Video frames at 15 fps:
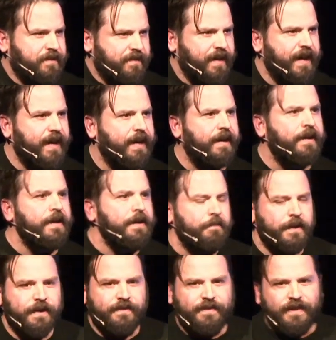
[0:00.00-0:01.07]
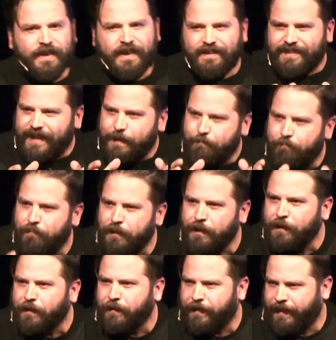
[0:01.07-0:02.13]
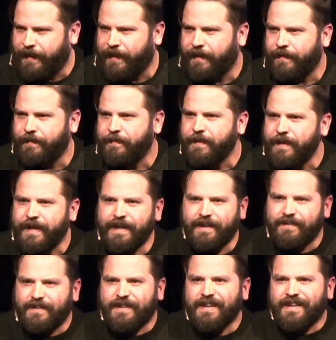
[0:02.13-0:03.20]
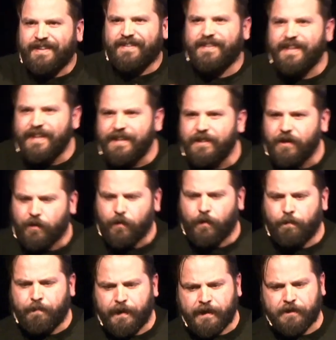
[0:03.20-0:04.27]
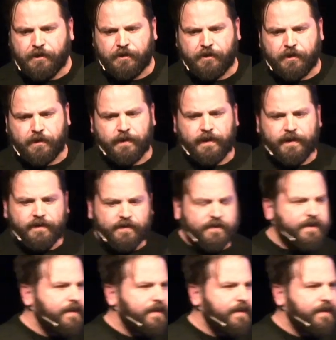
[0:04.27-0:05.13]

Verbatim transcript: the Messiah, but it's, it's like blurry. He doesn't see the whole picture. He's